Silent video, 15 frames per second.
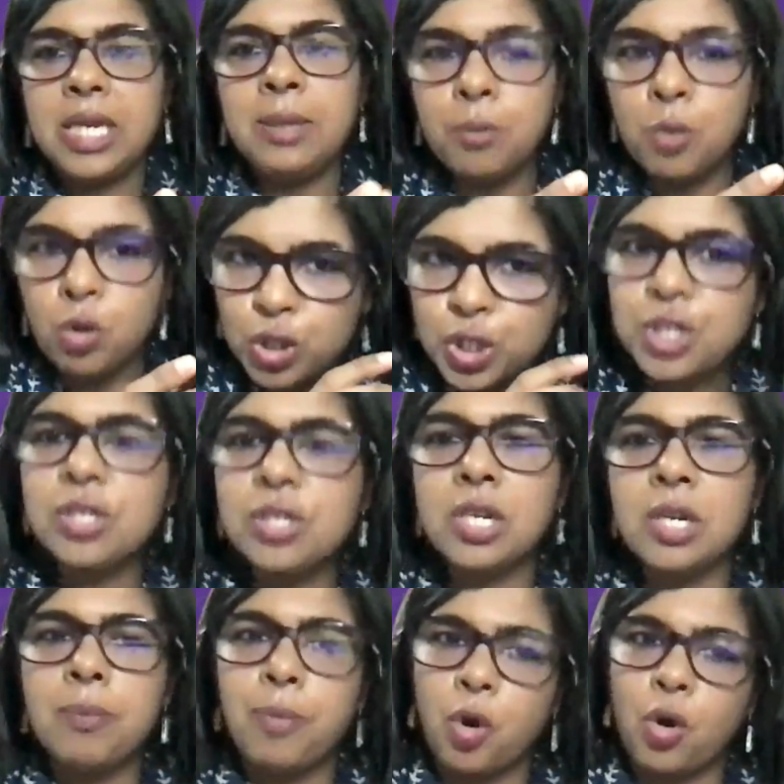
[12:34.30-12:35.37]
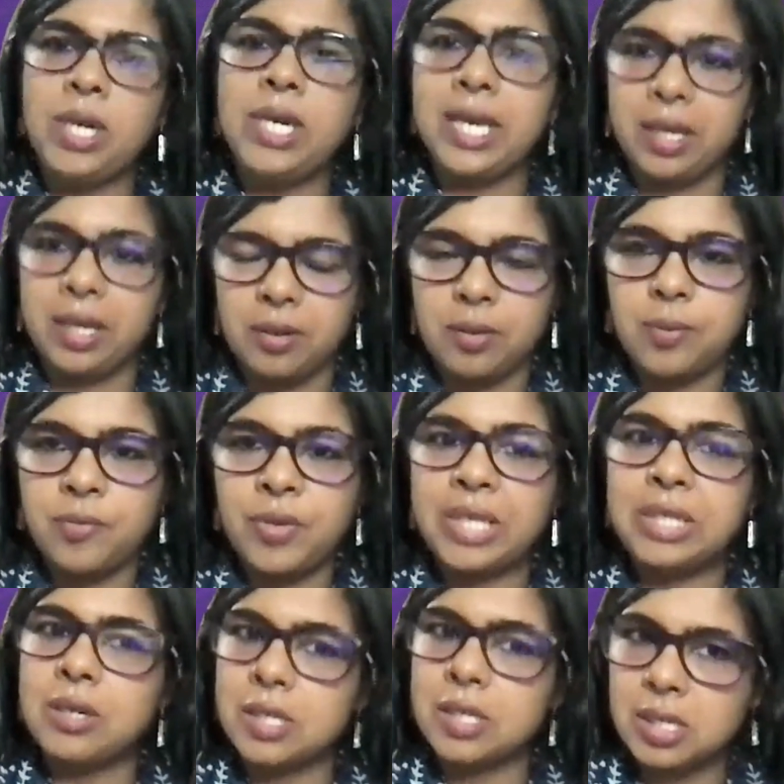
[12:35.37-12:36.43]
Emotional bonding,
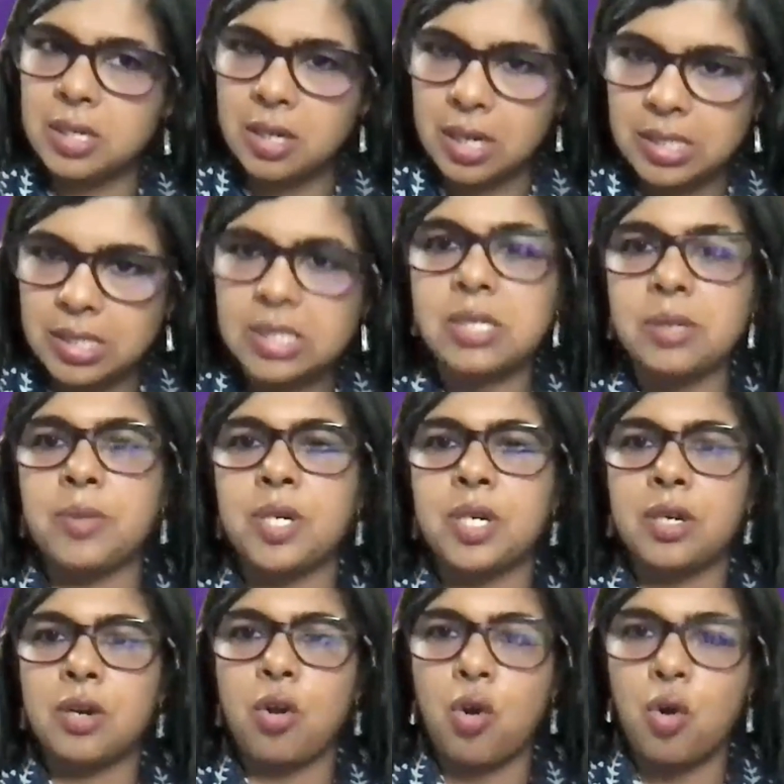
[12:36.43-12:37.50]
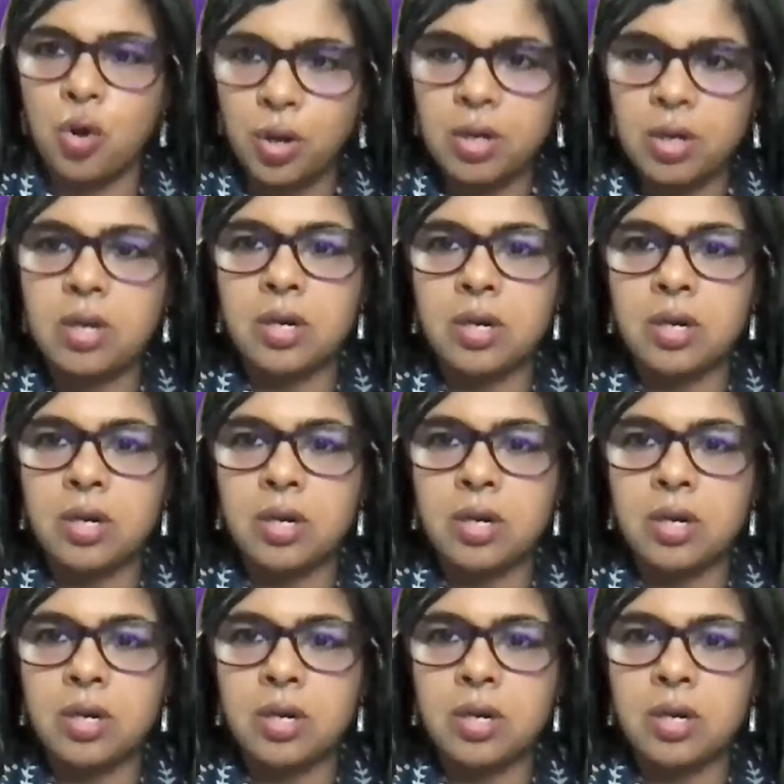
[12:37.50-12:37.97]
whether it's a customer or